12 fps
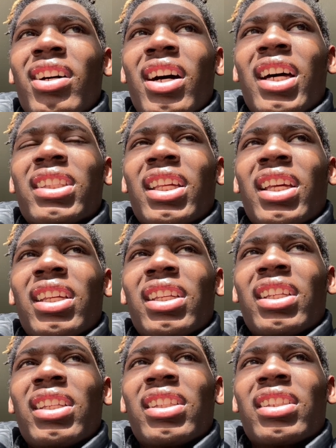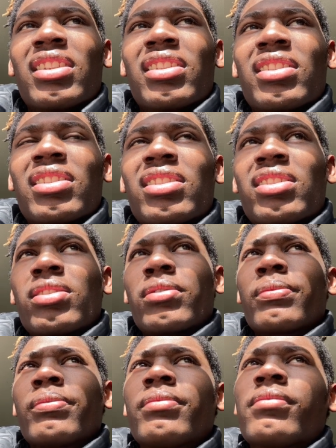I think in,
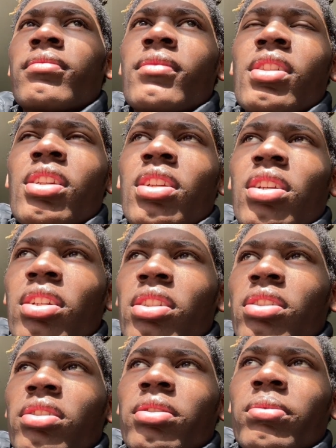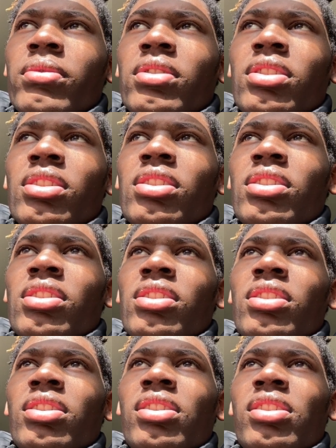let me see.
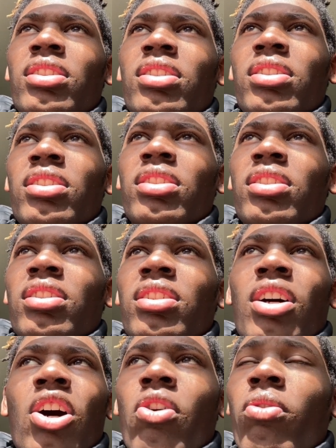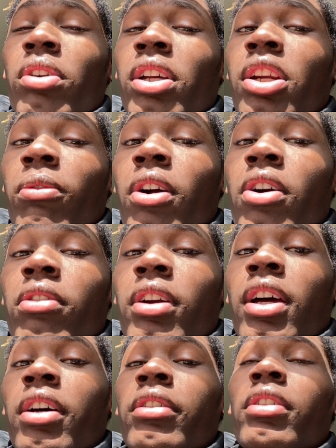I don't get around
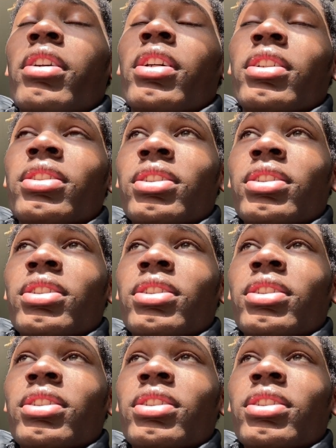now, look.